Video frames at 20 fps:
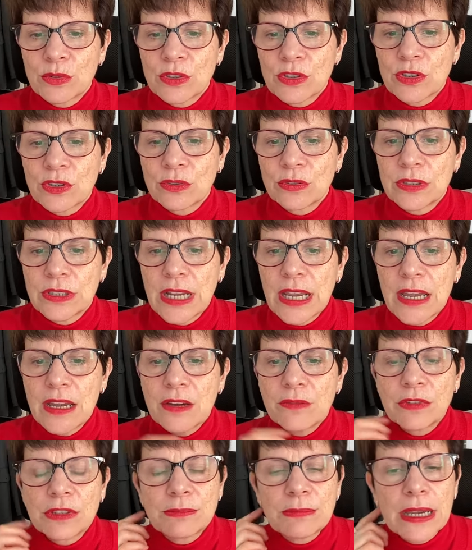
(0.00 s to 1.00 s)
So
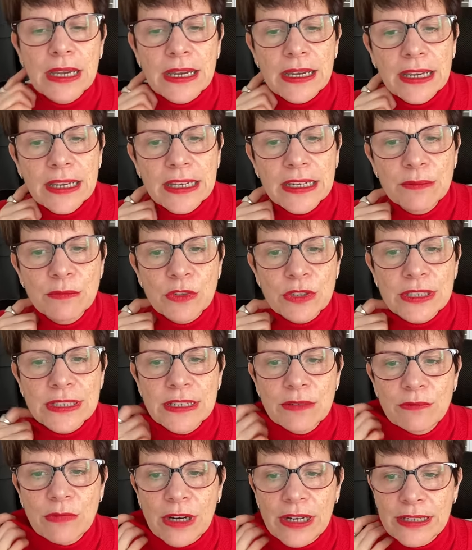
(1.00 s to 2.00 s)
now with my hair
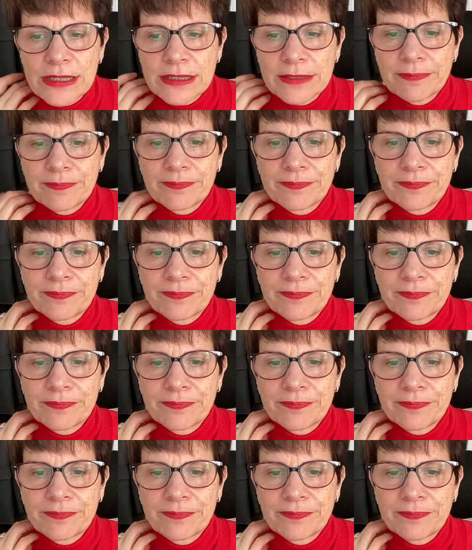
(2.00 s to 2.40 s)
mostly white,